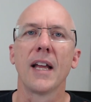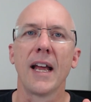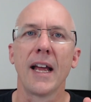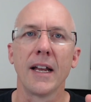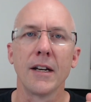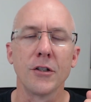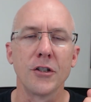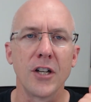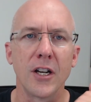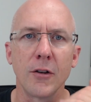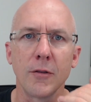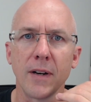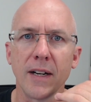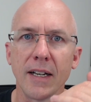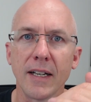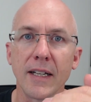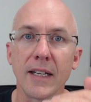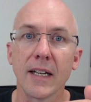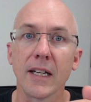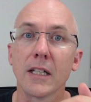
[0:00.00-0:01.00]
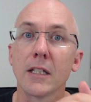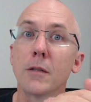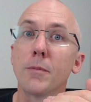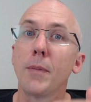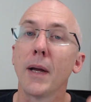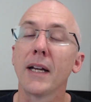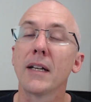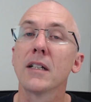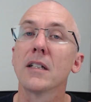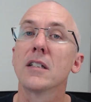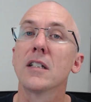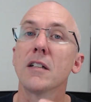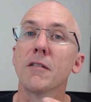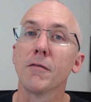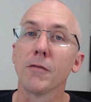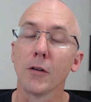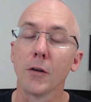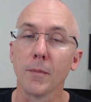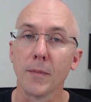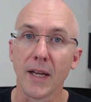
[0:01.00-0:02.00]
and generating the expectancy
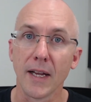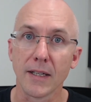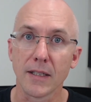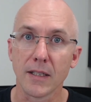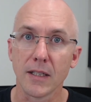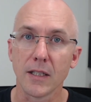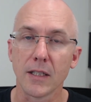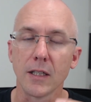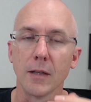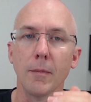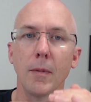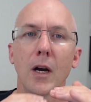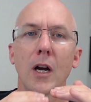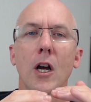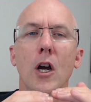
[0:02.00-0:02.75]
from that system.